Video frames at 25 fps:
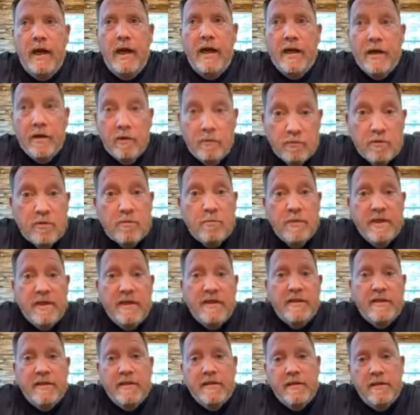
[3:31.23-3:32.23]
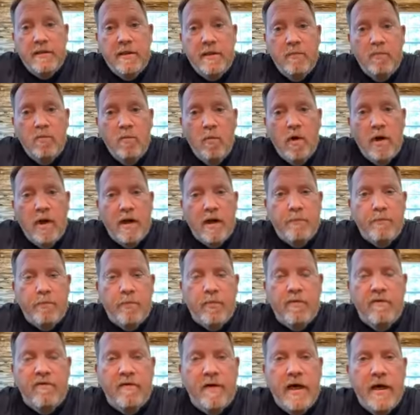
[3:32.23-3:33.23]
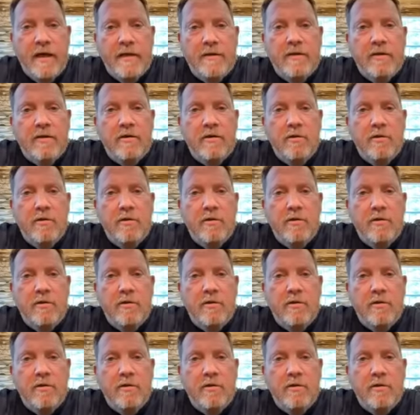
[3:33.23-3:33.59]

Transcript: helps me in, in what I provide